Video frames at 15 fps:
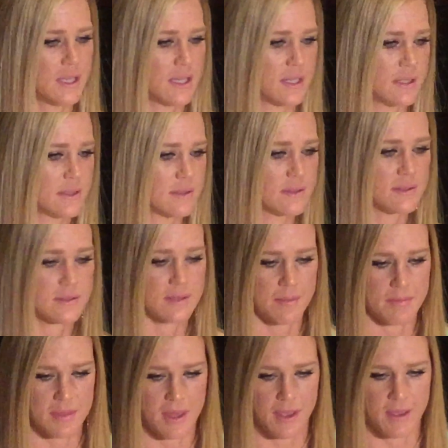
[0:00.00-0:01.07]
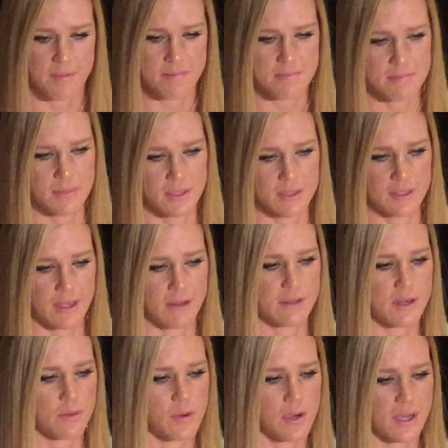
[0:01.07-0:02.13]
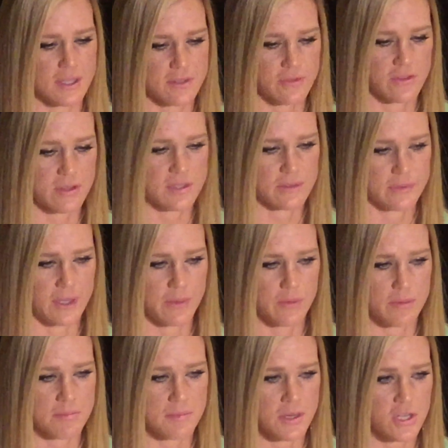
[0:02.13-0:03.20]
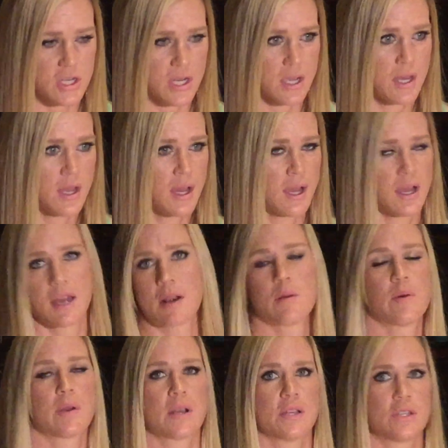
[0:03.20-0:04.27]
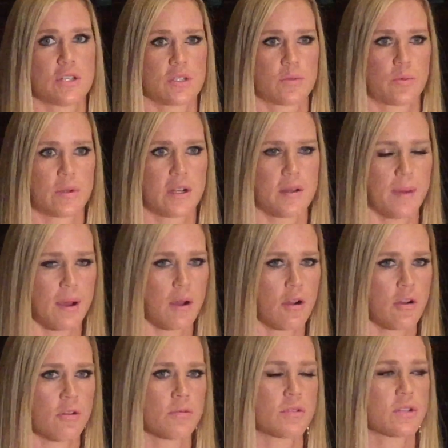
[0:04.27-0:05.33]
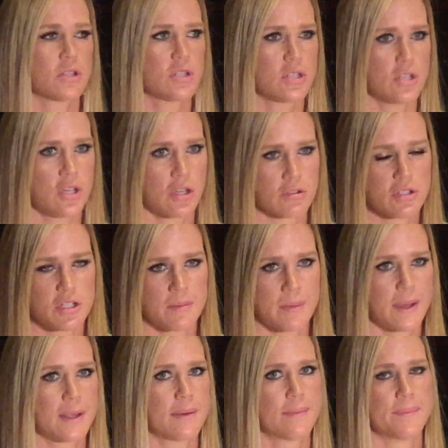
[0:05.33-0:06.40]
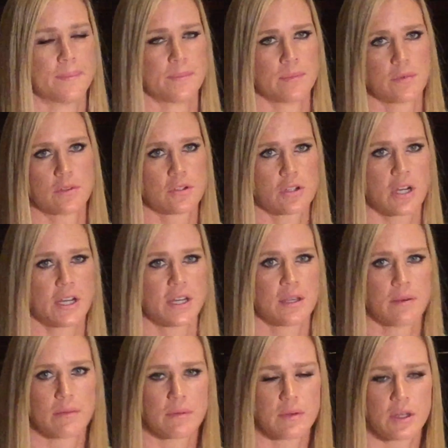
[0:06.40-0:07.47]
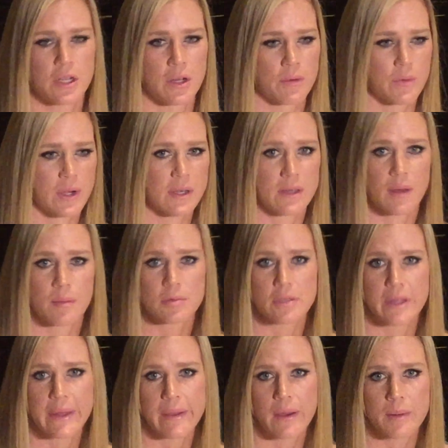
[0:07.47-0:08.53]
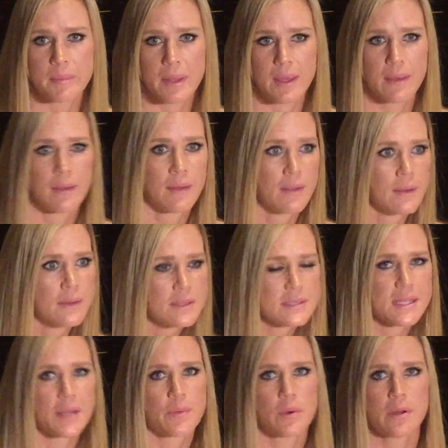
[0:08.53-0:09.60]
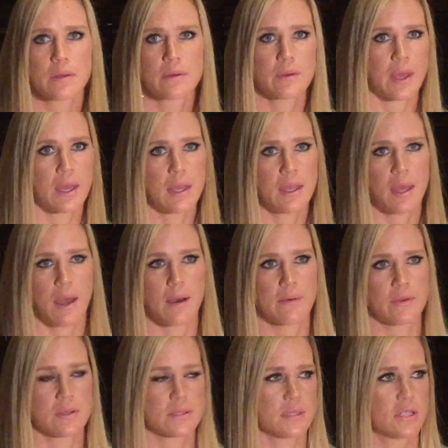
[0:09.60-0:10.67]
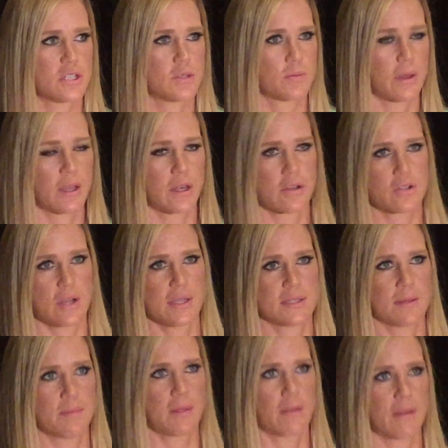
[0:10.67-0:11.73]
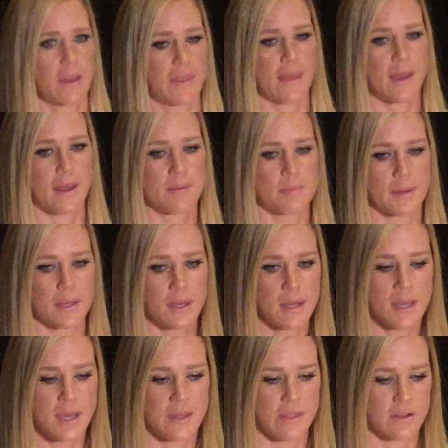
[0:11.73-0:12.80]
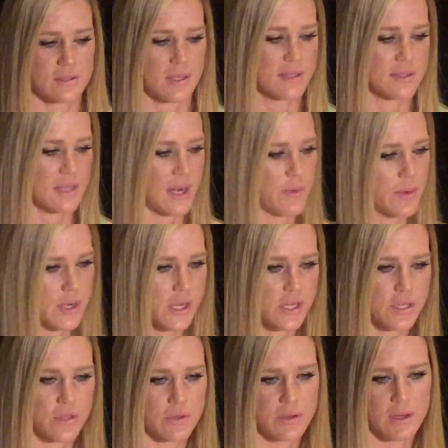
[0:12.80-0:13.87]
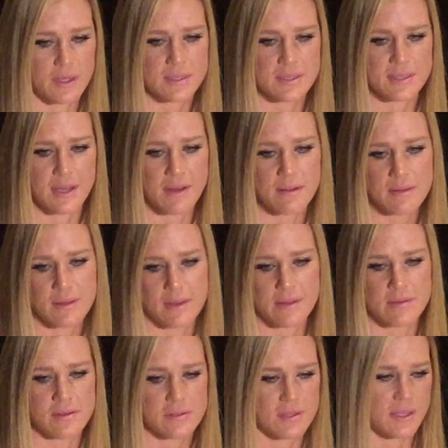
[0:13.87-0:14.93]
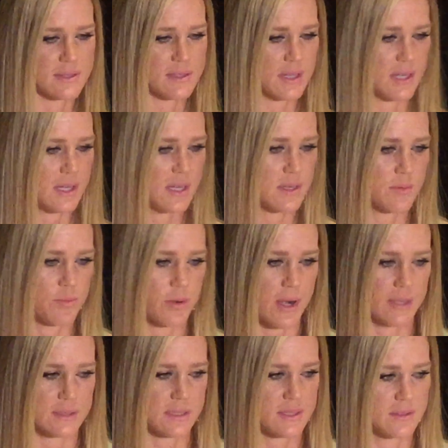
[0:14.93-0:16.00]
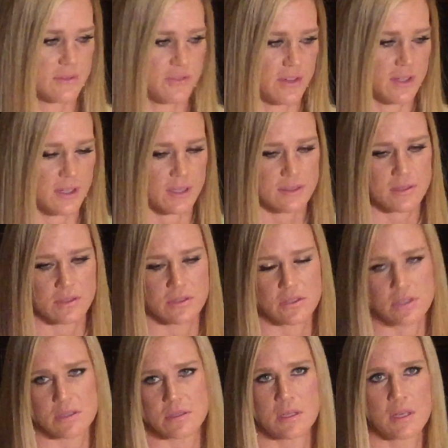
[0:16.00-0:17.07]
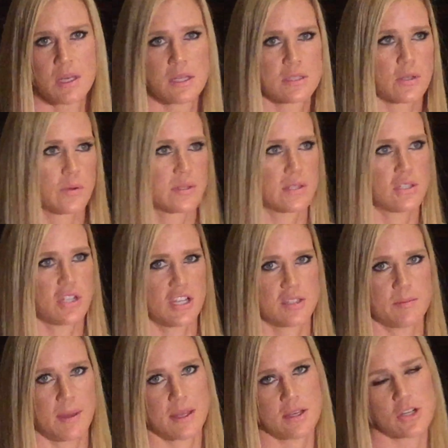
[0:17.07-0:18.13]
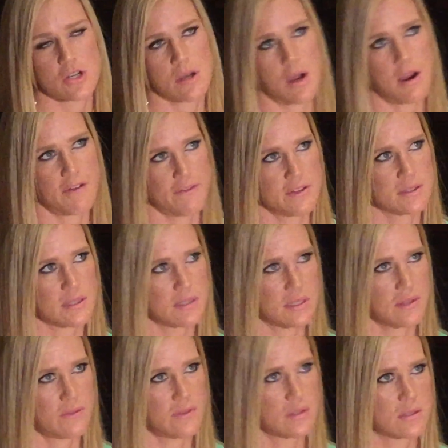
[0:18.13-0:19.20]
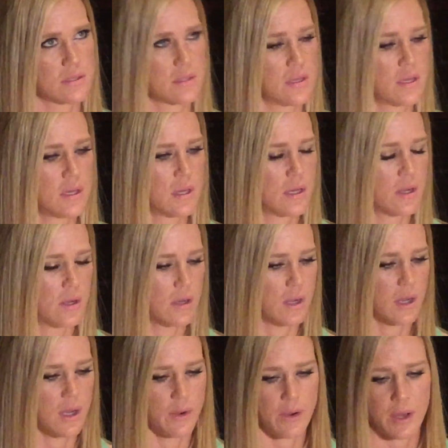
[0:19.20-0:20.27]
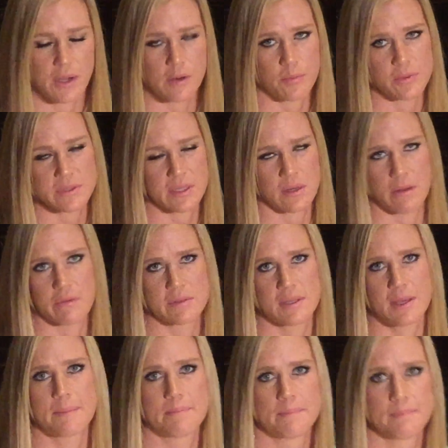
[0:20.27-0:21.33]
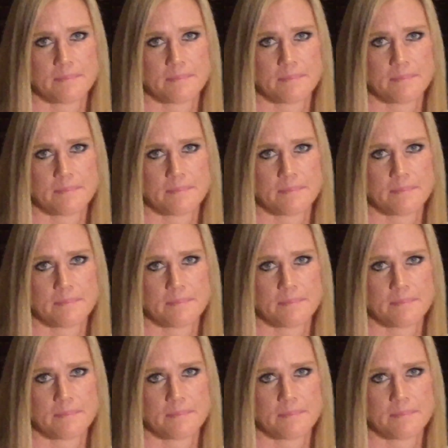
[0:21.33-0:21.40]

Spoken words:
And same thing, mentality-wise, for this fight with Miesha. I don't want to just worry about, oh, you know, she might try and, you know, run a double leg on me. It's like, well, okay, yeah, obviously she's probably going to try something like that, but there's things that I want to do to excel, and there's things that I need to practice defending. So it's always a chess match, offense and defense, 100% all the time.